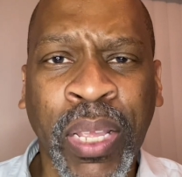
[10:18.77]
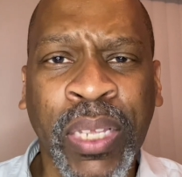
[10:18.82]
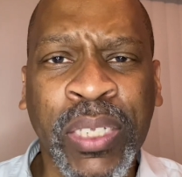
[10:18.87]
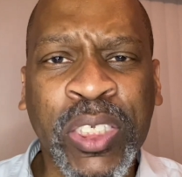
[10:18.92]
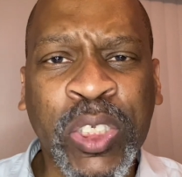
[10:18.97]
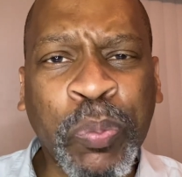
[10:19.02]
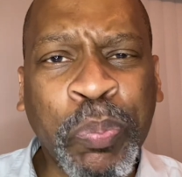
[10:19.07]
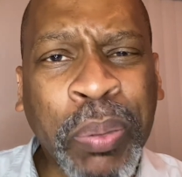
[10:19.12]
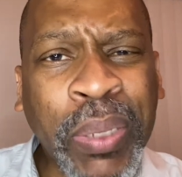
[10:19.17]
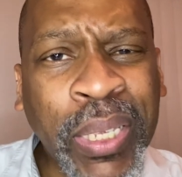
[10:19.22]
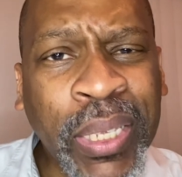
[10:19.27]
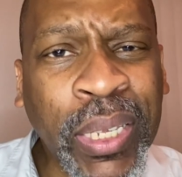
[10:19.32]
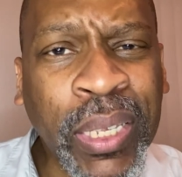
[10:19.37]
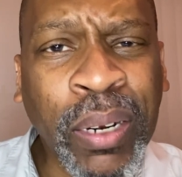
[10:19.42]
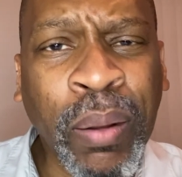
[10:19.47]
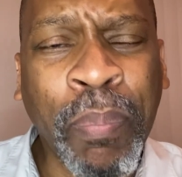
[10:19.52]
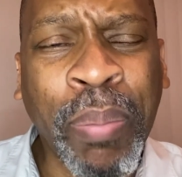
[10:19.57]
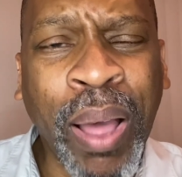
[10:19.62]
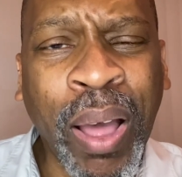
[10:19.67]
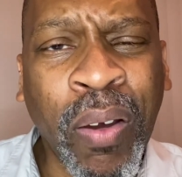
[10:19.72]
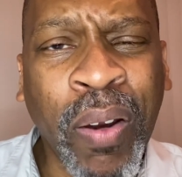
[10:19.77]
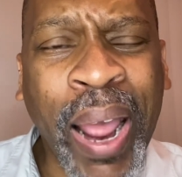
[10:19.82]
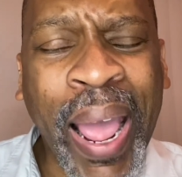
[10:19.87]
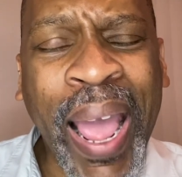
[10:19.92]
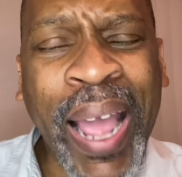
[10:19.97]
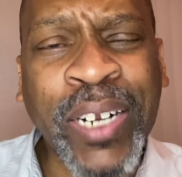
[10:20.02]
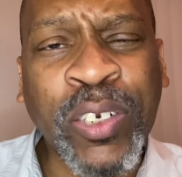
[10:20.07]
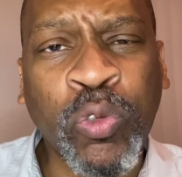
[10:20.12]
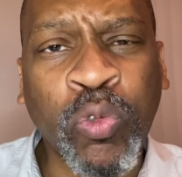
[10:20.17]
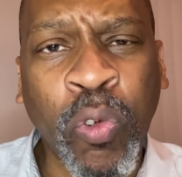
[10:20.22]
Speaking about
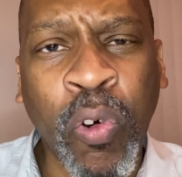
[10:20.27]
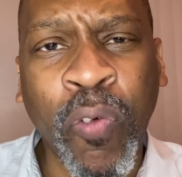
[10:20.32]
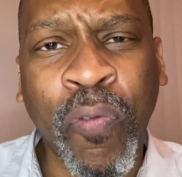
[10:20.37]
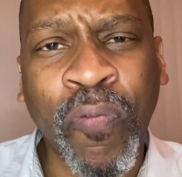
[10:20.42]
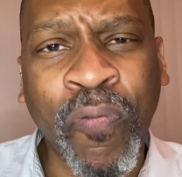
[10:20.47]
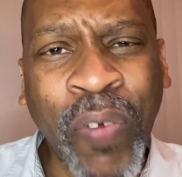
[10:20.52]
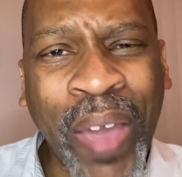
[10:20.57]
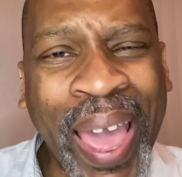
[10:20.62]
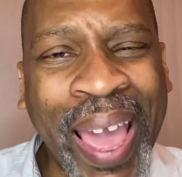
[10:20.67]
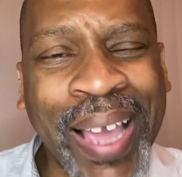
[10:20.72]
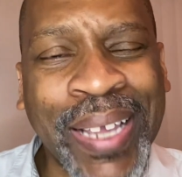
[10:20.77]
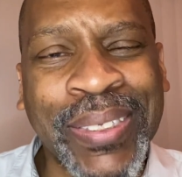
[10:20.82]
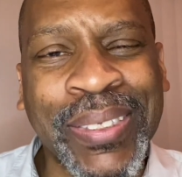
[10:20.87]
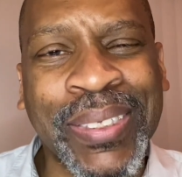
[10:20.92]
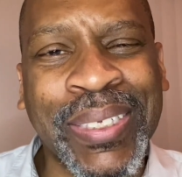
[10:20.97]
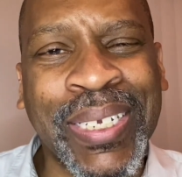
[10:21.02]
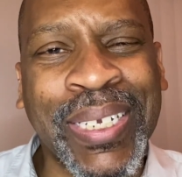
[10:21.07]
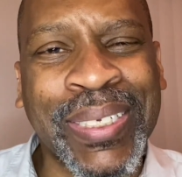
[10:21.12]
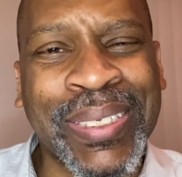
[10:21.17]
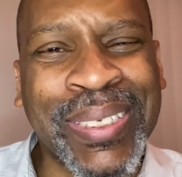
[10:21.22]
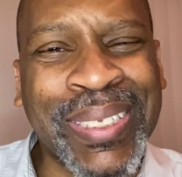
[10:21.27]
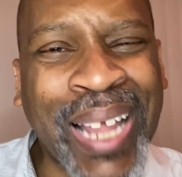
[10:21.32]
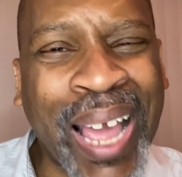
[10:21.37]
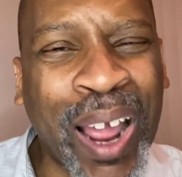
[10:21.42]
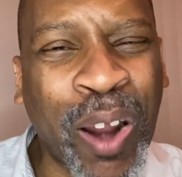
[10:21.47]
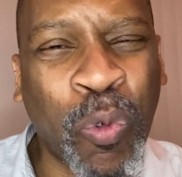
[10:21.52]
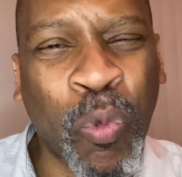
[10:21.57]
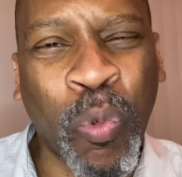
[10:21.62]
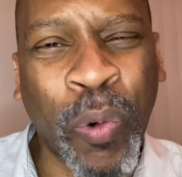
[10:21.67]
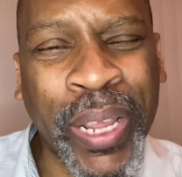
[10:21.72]
actual facts is
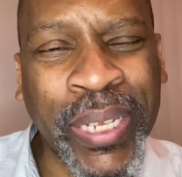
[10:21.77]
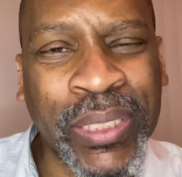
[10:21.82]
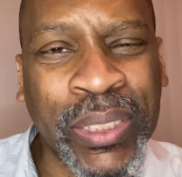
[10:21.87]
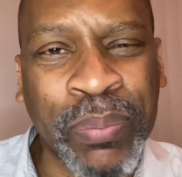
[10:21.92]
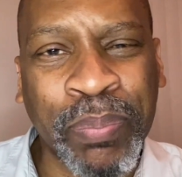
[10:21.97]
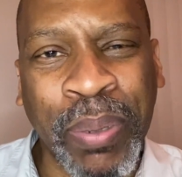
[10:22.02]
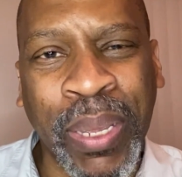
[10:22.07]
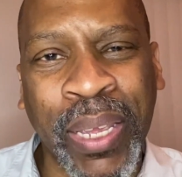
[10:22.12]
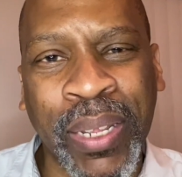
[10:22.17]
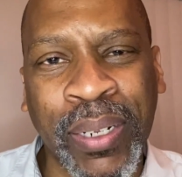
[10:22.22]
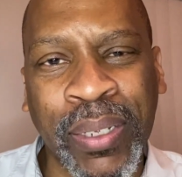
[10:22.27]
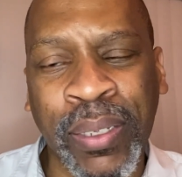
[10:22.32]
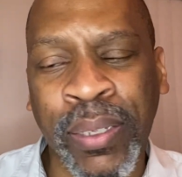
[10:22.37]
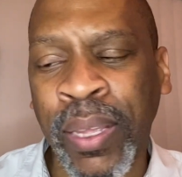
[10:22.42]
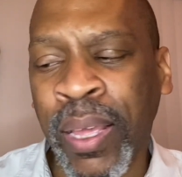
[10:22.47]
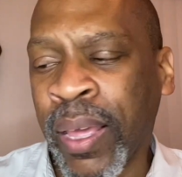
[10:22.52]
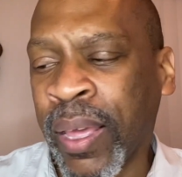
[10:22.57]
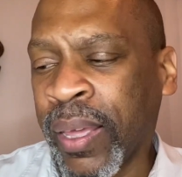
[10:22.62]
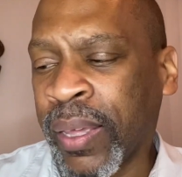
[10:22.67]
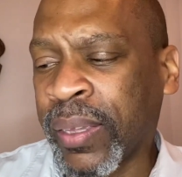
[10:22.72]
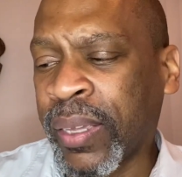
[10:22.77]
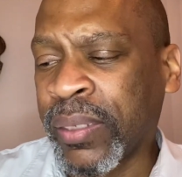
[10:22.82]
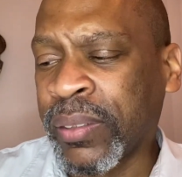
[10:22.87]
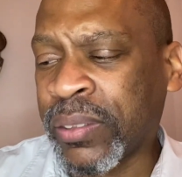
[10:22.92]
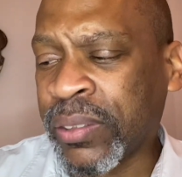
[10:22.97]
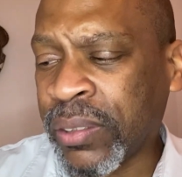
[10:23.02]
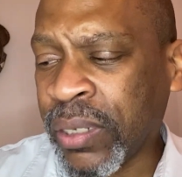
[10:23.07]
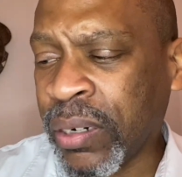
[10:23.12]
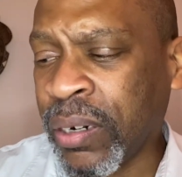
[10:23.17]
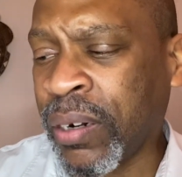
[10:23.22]
not race baiting.
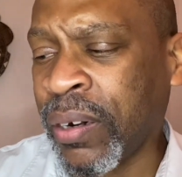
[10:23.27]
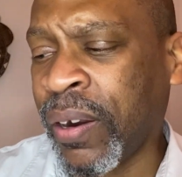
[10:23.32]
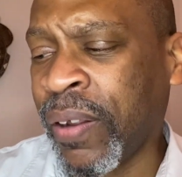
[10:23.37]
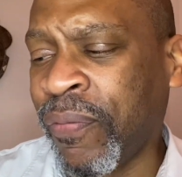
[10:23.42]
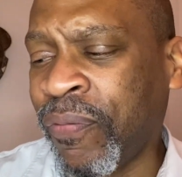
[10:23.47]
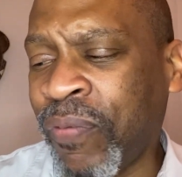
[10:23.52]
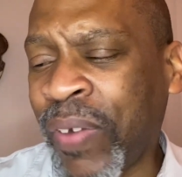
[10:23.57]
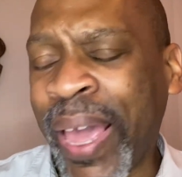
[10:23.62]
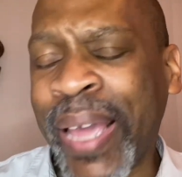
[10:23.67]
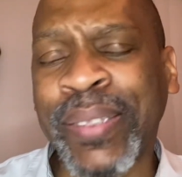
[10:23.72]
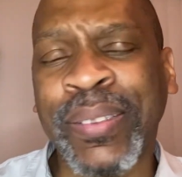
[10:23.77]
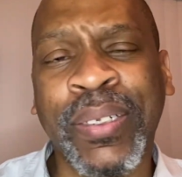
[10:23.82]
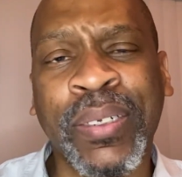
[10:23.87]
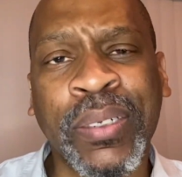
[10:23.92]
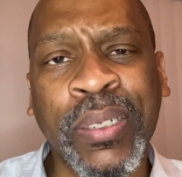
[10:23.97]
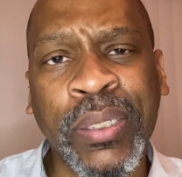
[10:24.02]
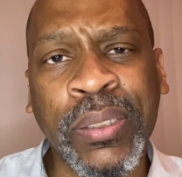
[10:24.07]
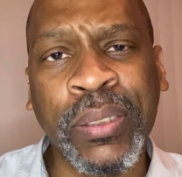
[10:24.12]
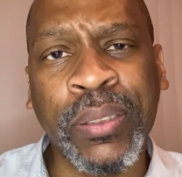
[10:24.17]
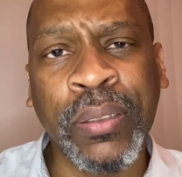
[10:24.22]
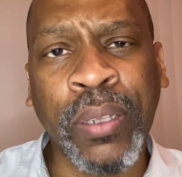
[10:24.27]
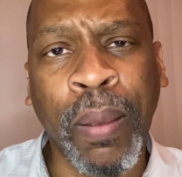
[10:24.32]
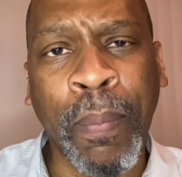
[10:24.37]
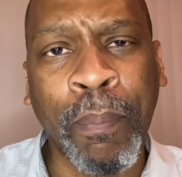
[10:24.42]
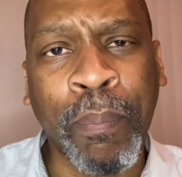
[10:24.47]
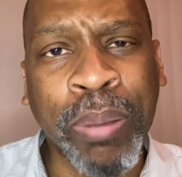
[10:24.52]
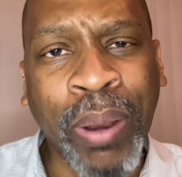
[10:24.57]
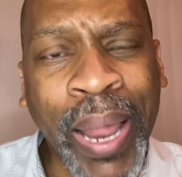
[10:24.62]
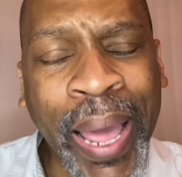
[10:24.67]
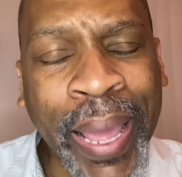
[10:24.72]
Considering the fact that this is a
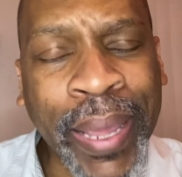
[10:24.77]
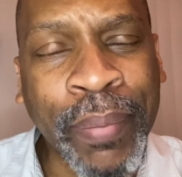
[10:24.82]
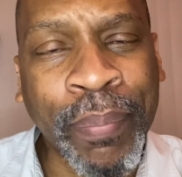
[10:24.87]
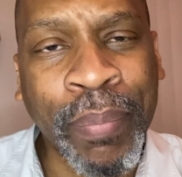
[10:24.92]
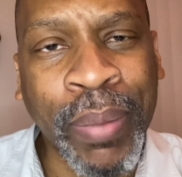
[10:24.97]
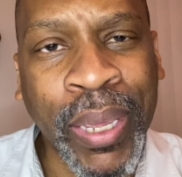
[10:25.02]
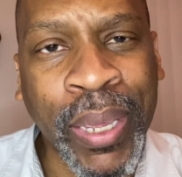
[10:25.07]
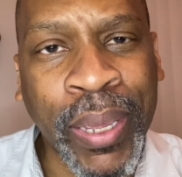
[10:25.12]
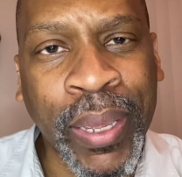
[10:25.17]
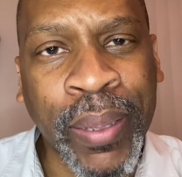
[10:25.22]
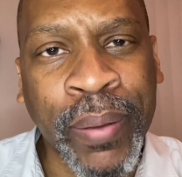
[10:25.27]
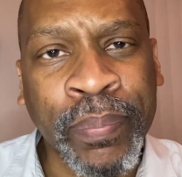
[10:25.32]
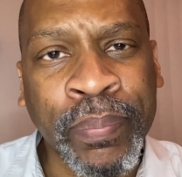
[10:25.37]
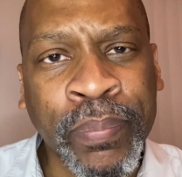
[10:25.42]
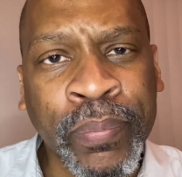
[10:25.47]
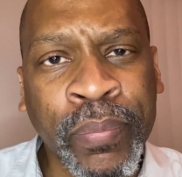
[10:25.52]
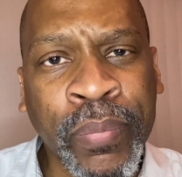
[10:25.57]
black man